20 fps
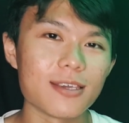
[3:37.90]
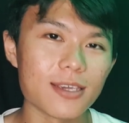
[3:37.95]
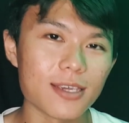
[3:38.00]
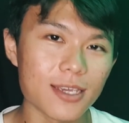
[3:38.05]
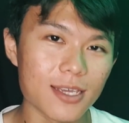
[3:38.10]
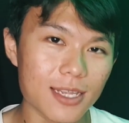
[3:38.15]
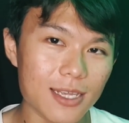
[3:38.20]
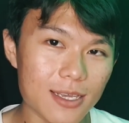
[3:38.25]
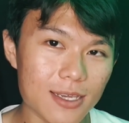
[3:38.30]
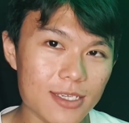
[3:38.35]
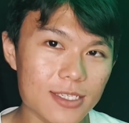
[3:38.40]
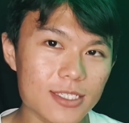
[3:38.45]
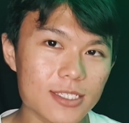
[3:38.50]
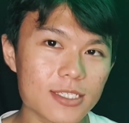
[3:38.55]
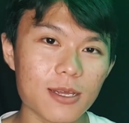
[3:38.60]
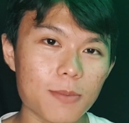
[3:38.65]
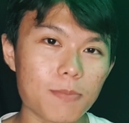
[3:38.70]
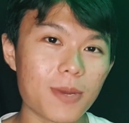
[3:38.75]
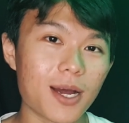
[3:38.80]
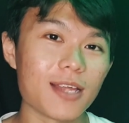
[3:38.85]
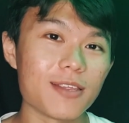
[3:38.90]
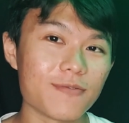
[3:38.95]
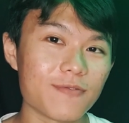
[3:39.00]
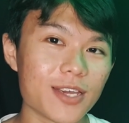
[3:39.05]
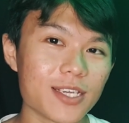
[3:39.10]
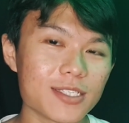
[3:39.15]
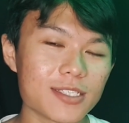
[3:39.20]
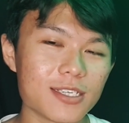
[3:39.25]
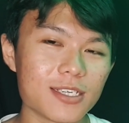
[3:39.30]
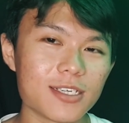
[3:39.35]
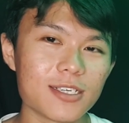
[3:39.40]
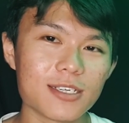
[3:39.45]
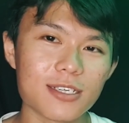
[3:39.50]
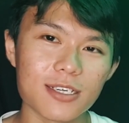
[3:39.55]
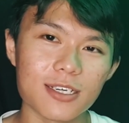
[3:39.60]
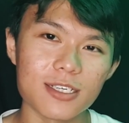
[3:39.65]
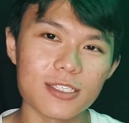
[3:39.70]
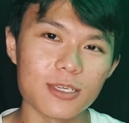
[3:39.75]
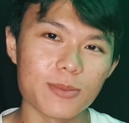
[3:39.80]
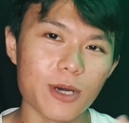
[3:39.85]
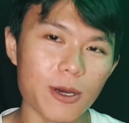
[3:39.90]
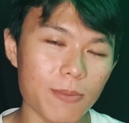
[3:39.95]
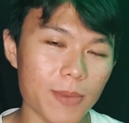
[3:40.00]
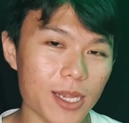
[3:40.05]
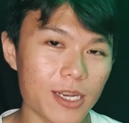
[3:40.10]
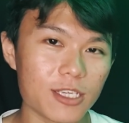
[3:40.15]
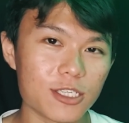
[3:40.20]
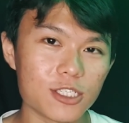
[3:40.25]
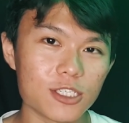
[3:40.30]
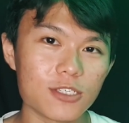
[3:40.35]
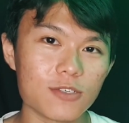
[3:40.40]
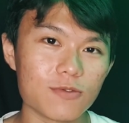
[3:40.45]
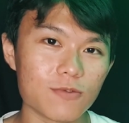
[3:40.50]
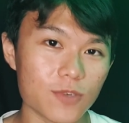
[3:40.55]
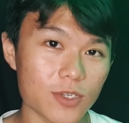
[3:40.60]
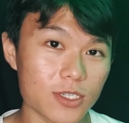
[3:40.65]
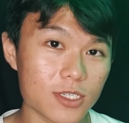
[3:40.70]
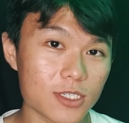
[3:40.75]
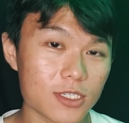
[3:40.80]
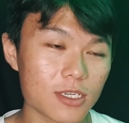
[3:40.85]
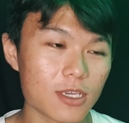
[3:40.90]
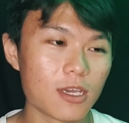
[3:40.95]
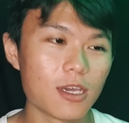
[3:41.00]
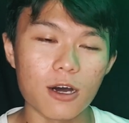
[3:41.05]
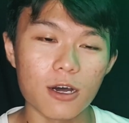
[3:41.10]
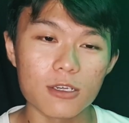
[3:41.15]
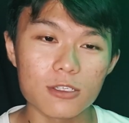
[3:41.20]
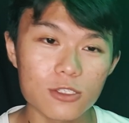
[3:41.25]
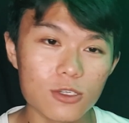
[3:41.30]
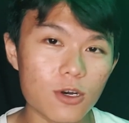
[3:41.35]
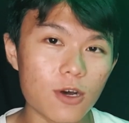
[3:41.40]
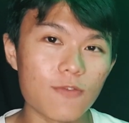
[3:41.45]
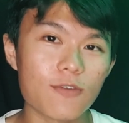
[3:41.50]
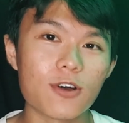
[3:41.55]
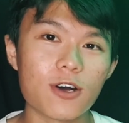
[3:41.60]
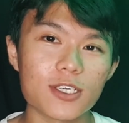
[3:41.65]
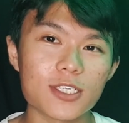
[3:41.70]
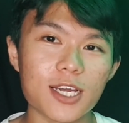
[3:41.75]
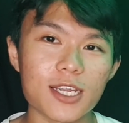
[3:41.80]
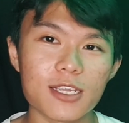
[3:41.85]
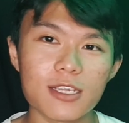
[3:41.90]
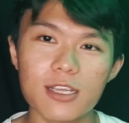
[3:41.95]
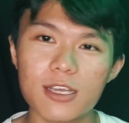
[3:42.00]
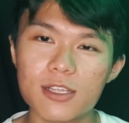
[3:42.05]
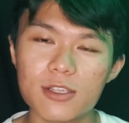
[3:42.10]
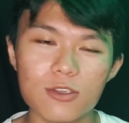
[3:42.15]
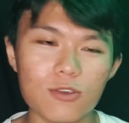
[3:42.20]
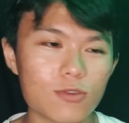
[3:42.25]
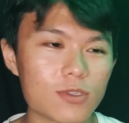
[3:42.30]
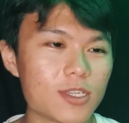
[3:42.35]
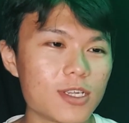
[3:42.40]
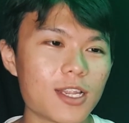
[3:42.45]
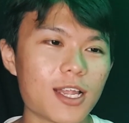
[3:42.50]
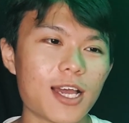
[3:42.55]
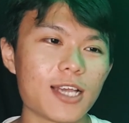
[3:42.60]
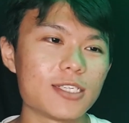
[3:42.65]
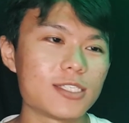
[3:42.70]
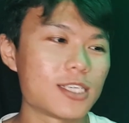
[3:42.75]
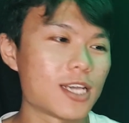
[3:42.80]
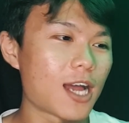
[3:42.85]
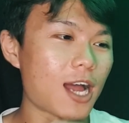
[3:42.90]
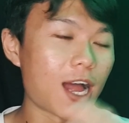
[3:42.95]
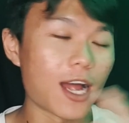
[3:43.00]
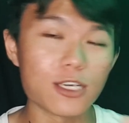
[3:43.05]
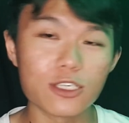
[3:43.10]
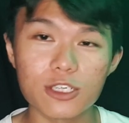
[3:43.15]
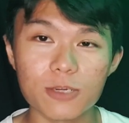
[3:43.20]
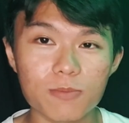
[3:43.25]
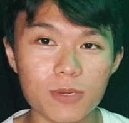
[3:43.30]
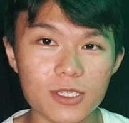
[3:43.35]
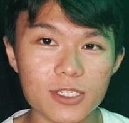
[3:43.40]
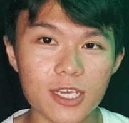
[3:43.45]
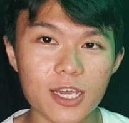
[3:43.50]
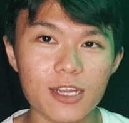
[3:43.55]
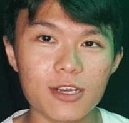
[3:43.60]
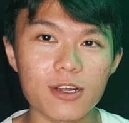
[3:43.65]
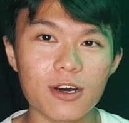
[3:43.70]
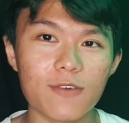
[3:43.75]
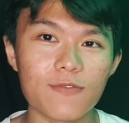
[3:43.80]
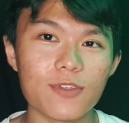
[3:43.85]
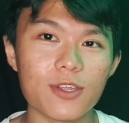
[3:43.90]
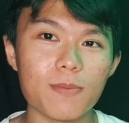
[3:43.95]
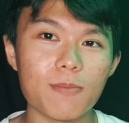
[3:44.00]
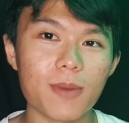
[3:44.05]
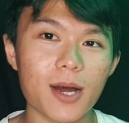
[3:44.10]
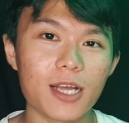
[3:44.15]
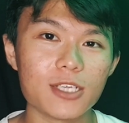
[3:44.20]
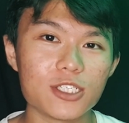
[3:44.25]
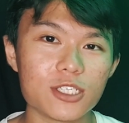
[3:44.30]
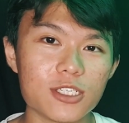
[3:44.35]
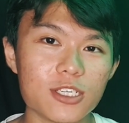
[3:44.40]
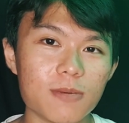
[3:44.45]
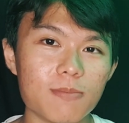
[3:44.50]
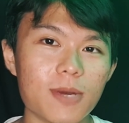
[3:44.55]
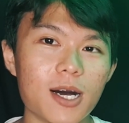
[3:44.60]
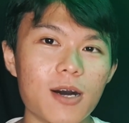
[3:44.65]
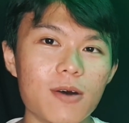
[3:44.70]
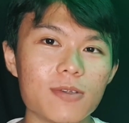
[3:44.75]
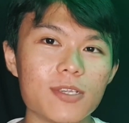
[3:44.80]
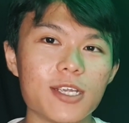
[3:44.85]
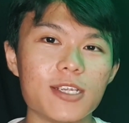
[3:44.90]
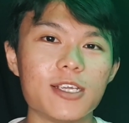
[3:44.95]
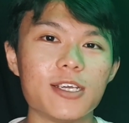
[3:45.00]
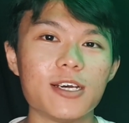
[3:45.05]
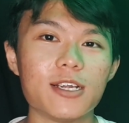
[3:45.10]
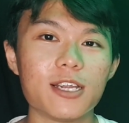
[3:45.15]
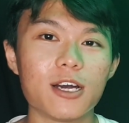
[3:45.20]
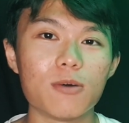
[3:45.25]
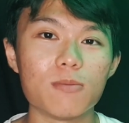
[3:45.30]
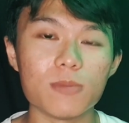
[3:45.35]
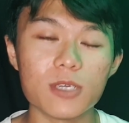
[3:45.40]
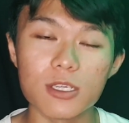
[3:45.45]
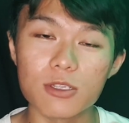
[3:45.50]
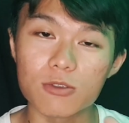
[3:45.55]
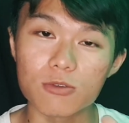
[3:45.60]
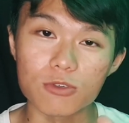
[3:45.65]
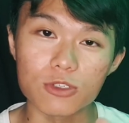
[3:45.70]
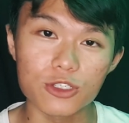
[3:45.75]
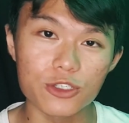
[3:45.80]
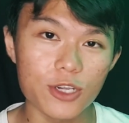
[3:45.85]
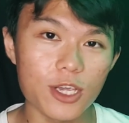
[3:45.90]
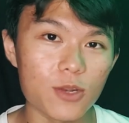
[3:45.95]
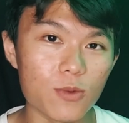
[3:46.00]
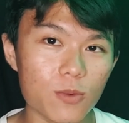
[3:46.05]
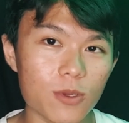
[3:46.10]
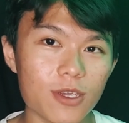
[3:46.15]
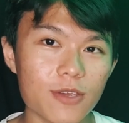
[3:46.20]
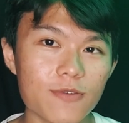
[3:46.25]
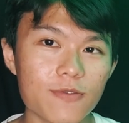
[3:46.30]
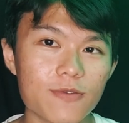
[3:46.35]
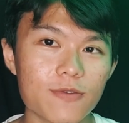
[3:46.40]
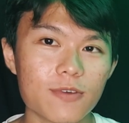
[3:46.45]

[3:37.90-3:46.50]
It is, but investing is about managing risk. So of course, I didn't utilize 100% of the margin amount that they allowed me to trade with.